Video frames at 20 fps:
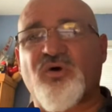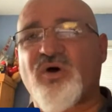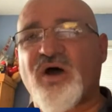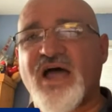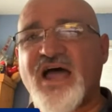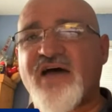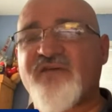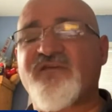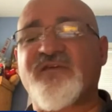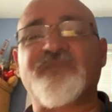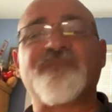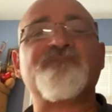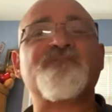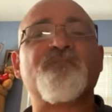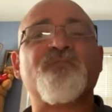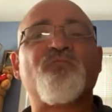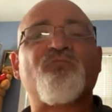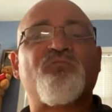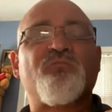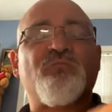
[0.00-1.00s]
have it.
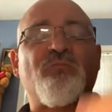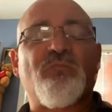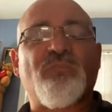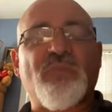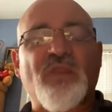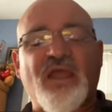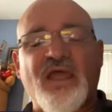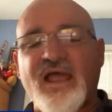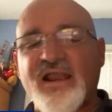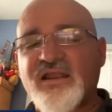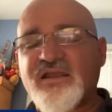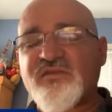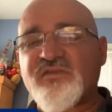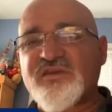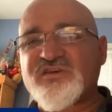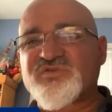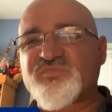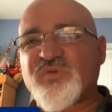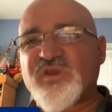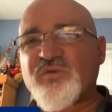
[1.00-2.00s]
Any of
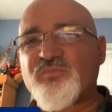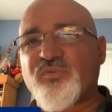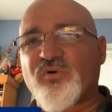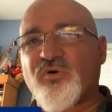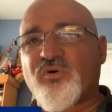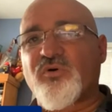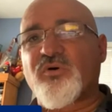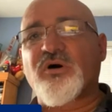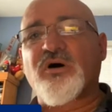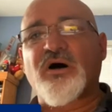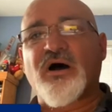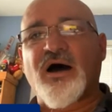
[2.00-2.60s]
these people,